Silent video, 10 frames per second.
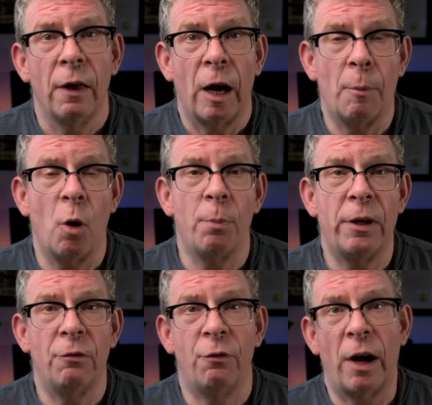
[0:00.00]

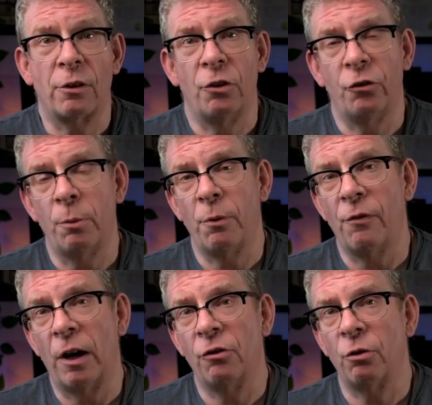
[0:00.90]
in fact, the
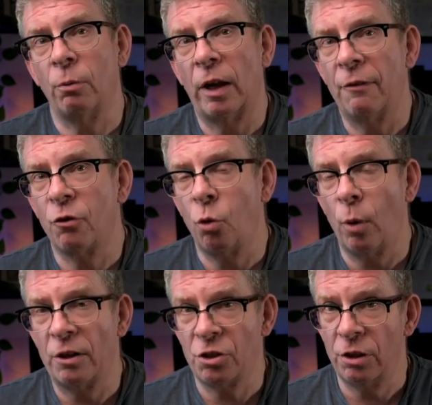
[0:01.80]
supervisor will have
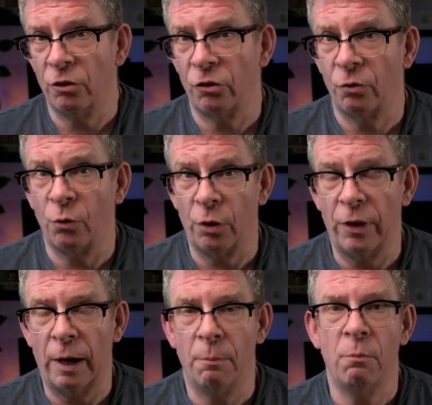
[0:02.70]
questions for
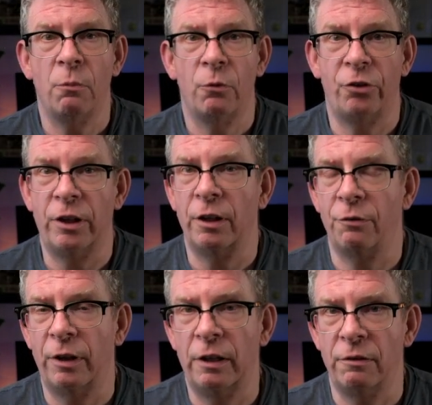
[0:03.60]
them, seeing
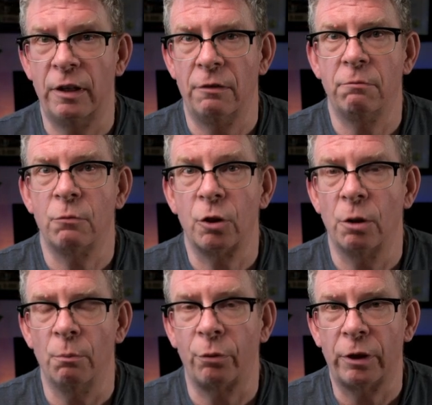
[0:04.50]
if they did
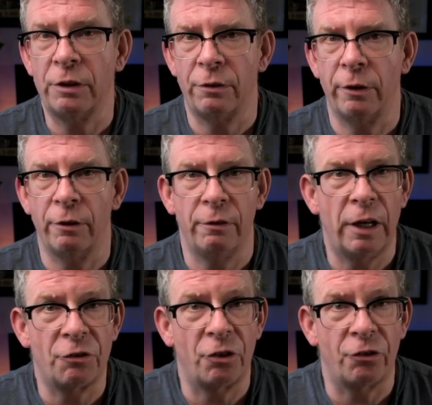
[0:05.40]
complete their
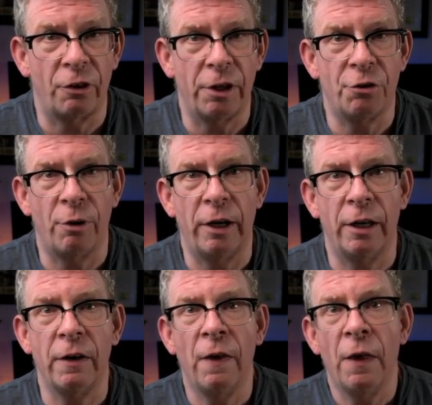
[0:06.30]
necessary
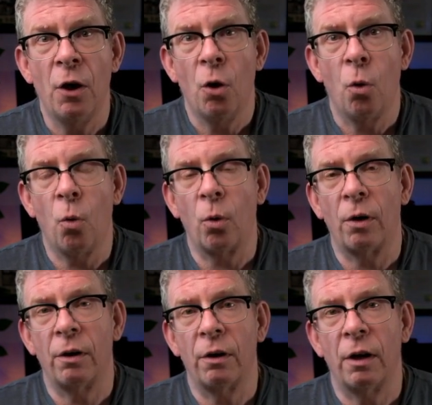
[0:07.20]
training,
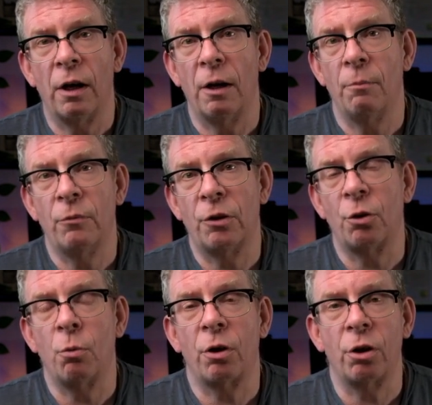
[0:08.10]
or that
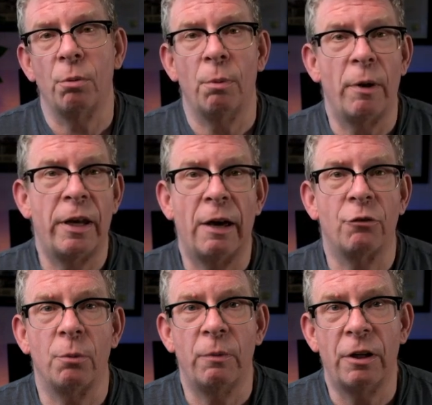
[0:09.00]
the worker might
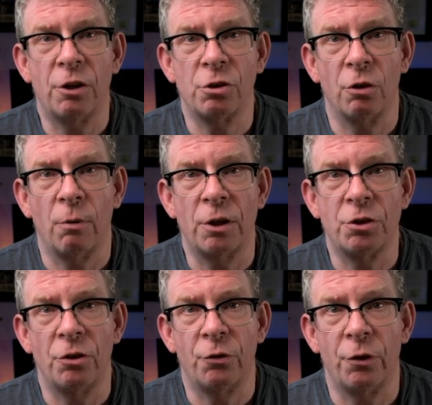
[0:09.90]
have some additional
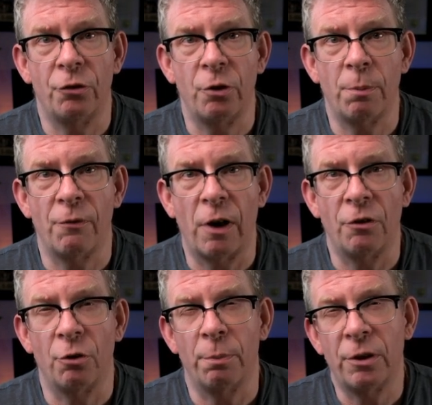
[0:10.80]
questions for the
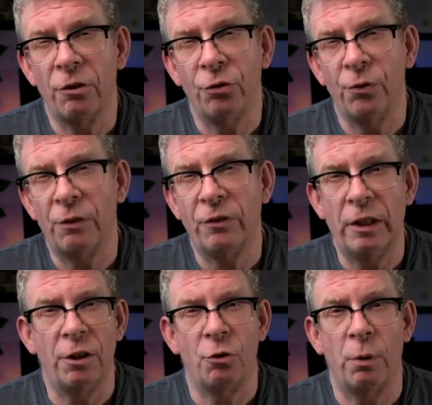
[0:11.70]
supervisor. But this
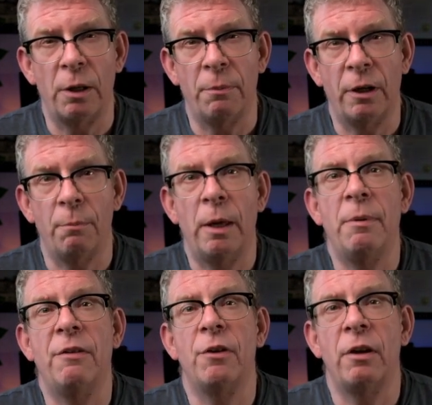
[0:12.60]
15 to 20 minute,
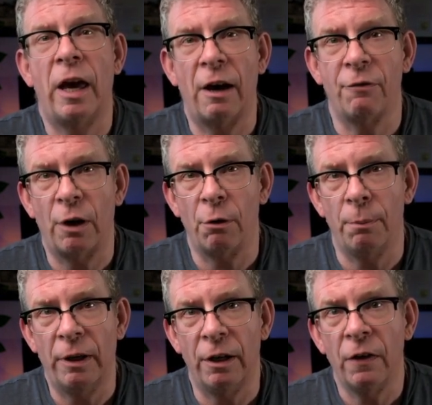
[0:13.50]
maybe even half an hour
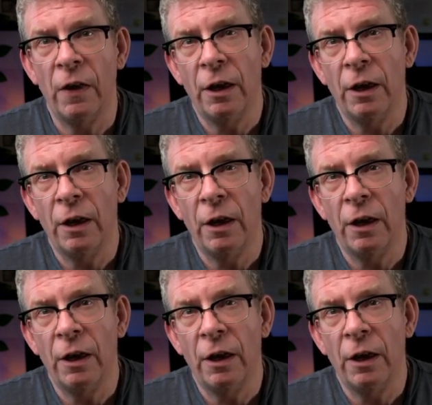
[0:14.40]
meeting